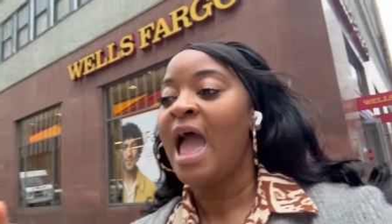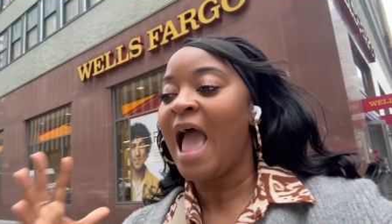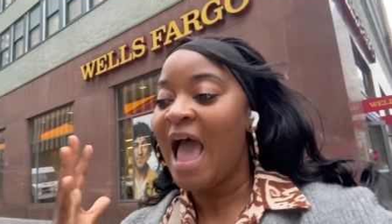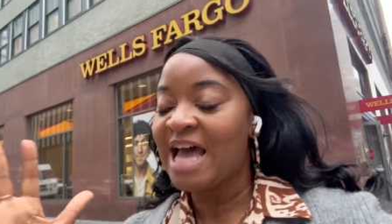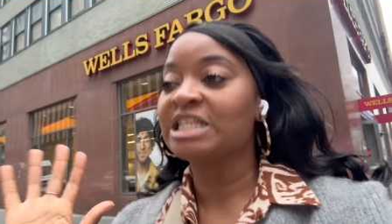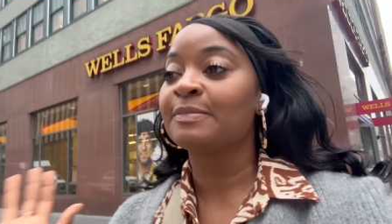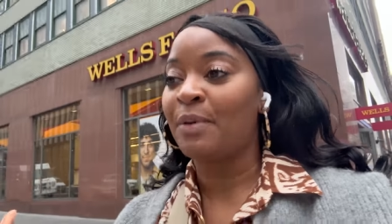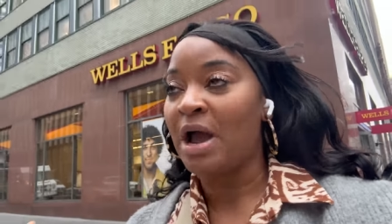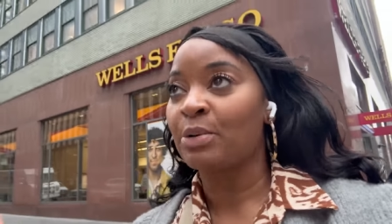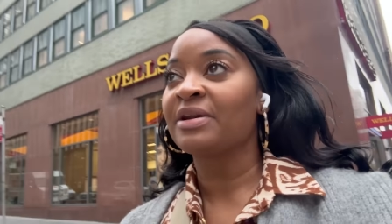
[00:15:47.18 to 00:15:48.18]
and
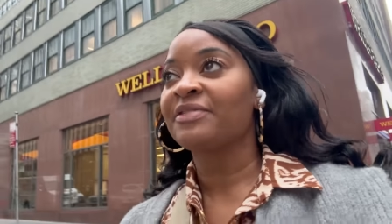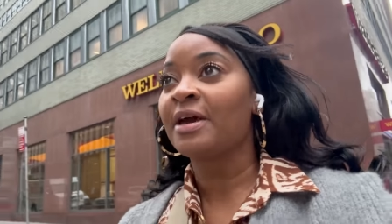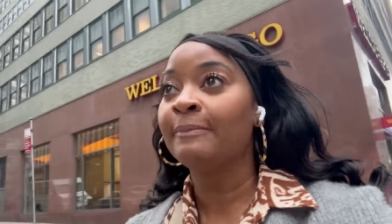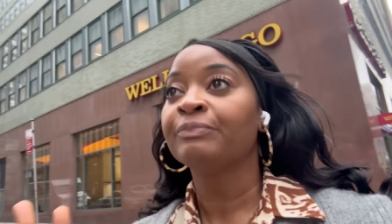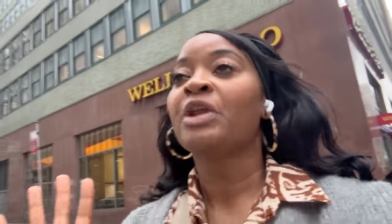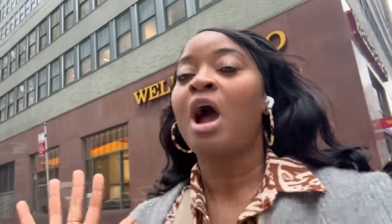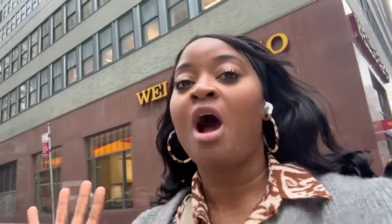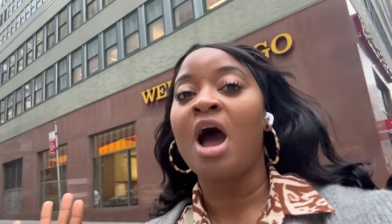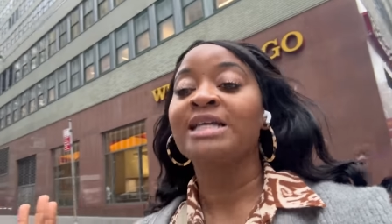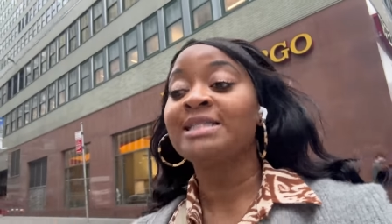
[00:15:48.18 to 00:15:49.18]
buy one of them.
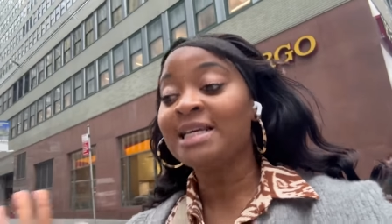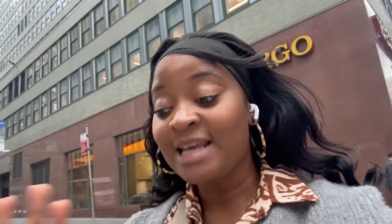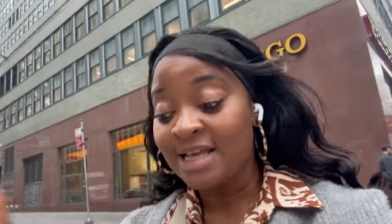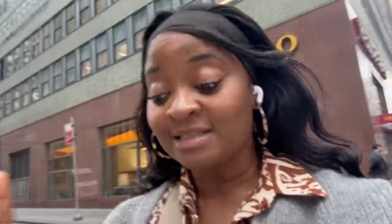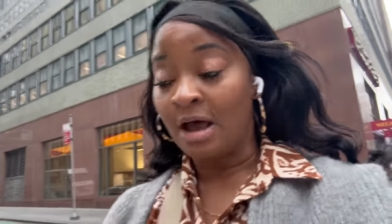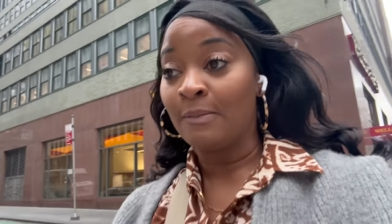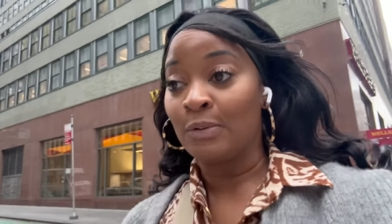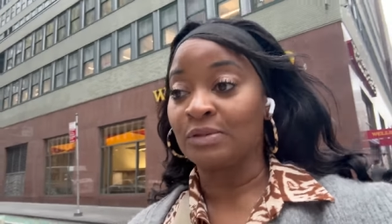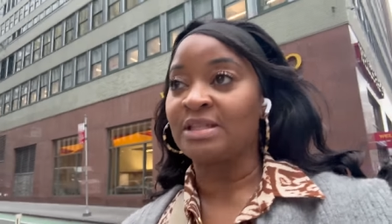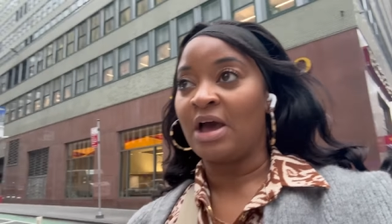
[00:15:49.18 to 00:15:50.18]
I did get
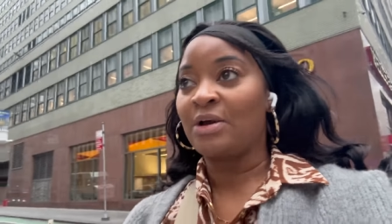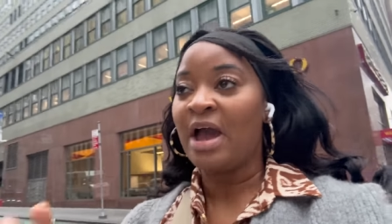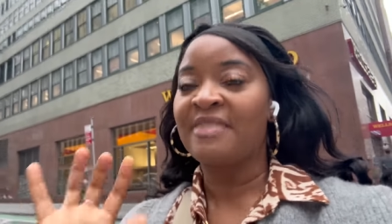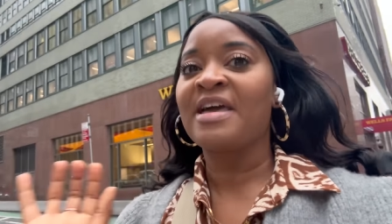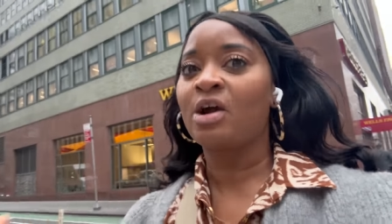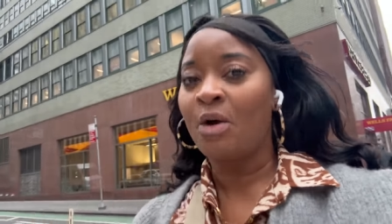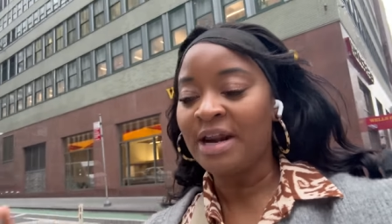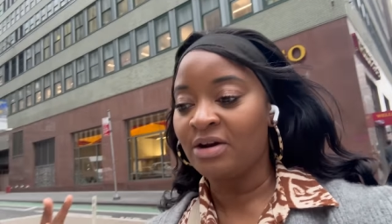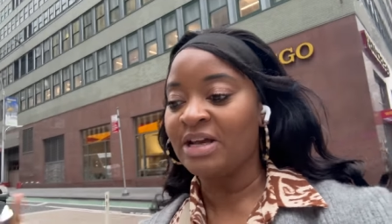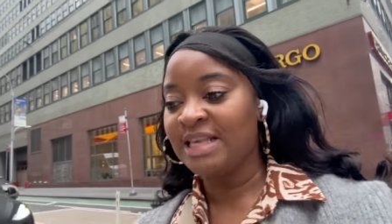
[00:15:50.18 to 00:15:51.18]
samples though, and they're quite
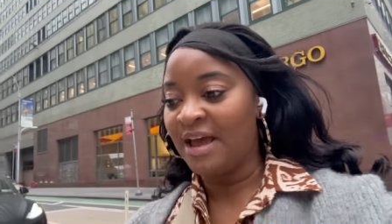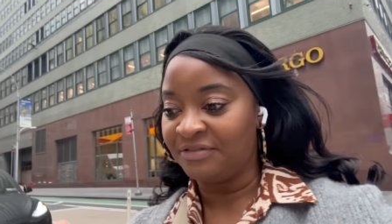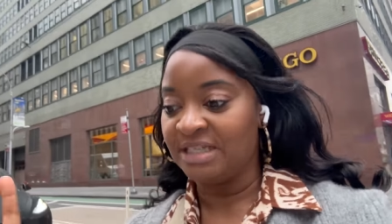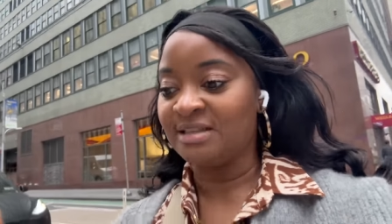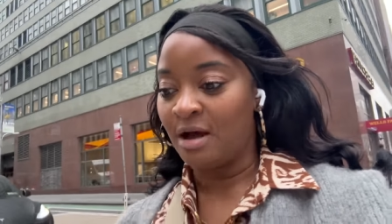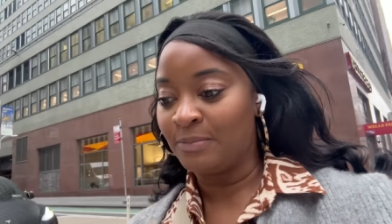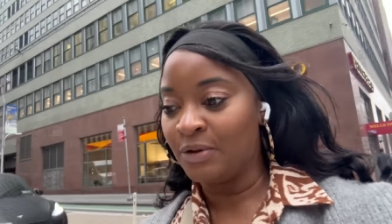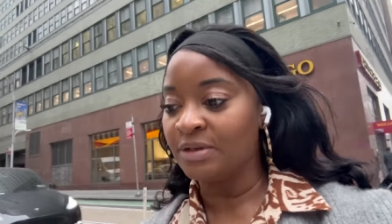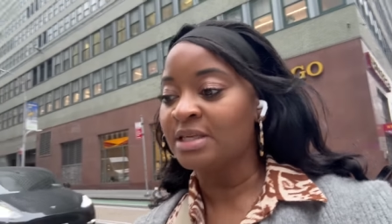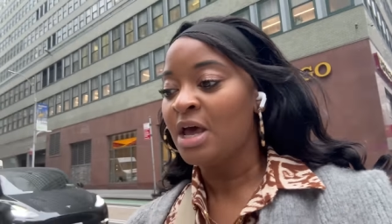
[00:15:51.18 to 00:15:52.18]
nice hefty
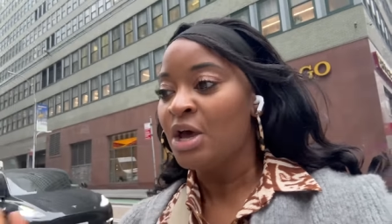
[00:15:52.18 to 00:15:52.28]
samples.